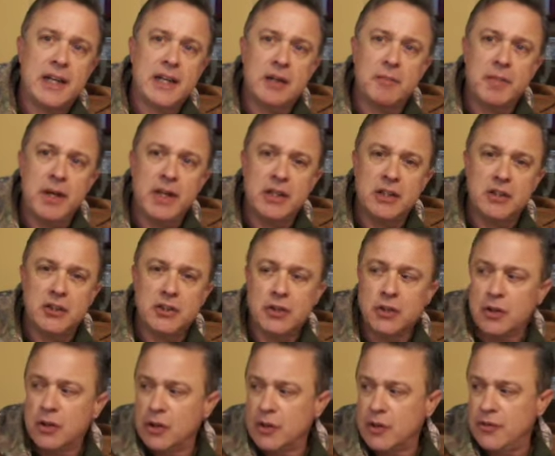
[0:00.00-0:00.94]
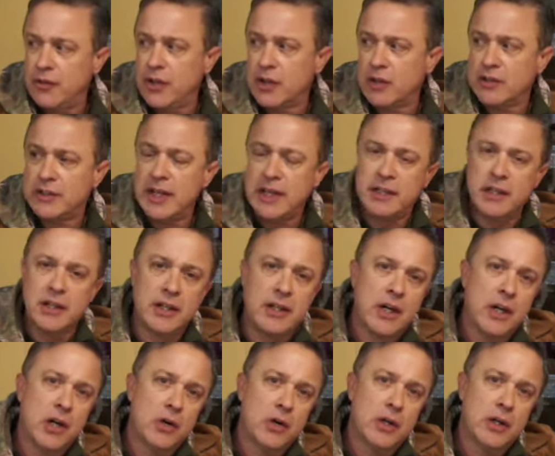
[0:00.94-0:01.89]
and making sure they're taken
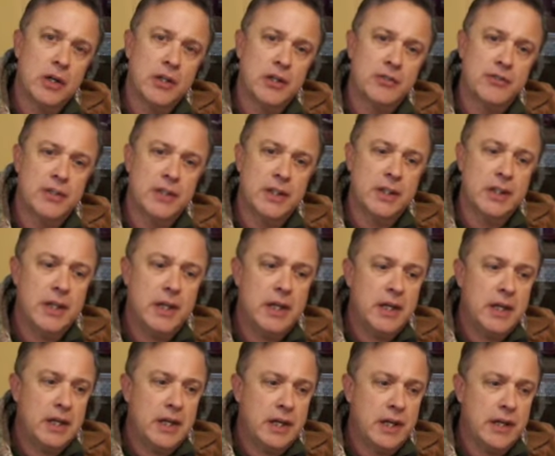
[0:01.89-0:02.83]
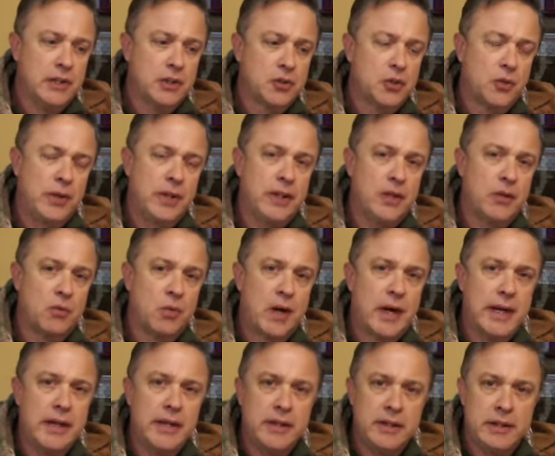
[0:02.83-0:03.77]
care of and treated
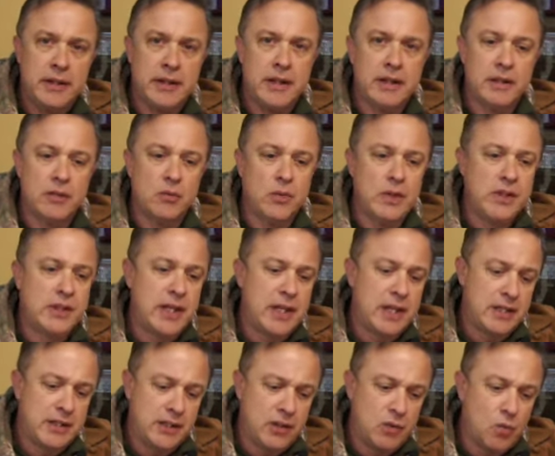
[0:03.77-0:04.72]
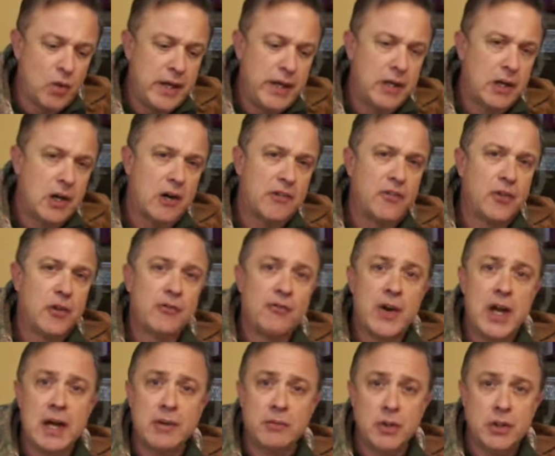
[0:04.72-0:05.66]
right. And we take the weight off their
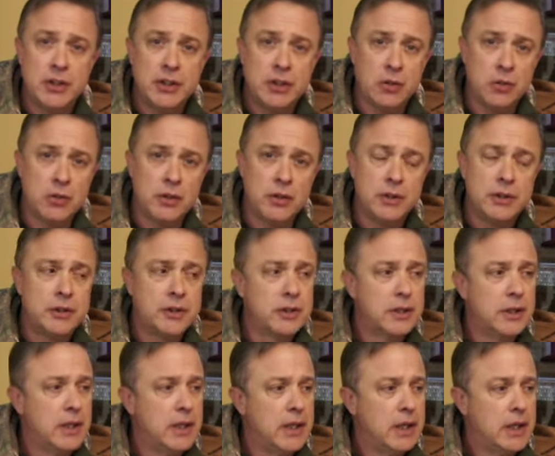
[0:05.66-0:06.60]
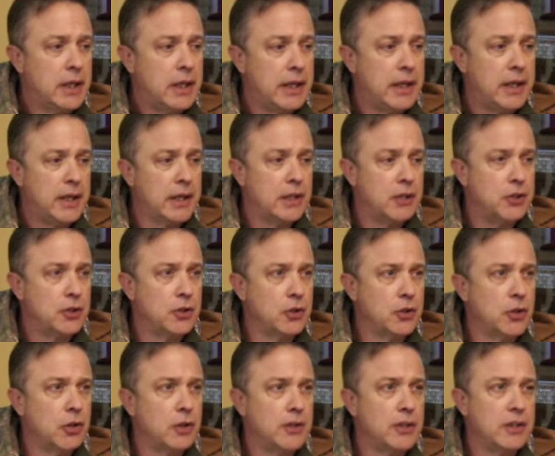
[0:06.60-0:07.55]
family shoulders and
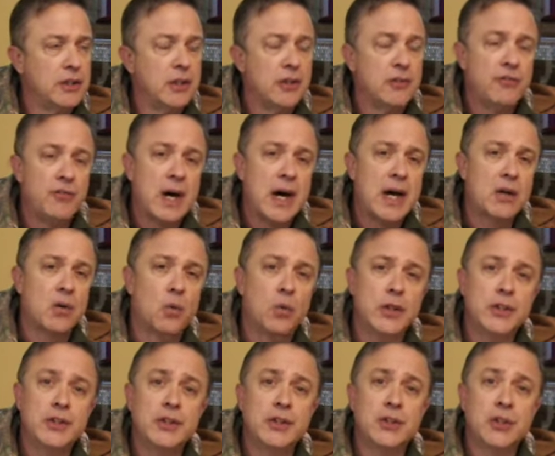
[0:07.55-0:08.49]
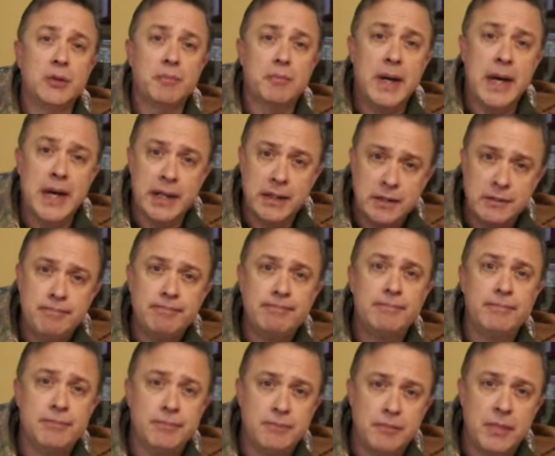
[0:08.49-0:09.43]
assure that their final wishes are met,
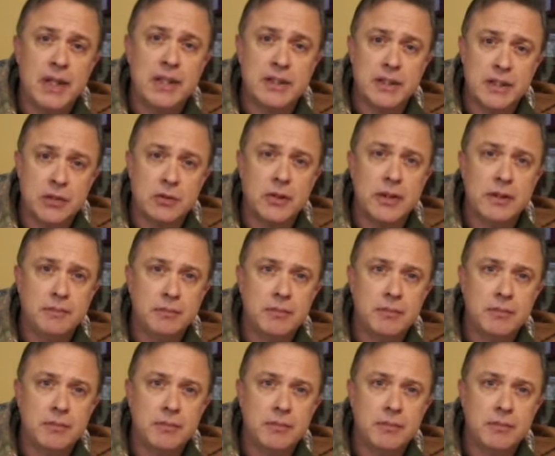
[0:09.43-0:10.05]
basically.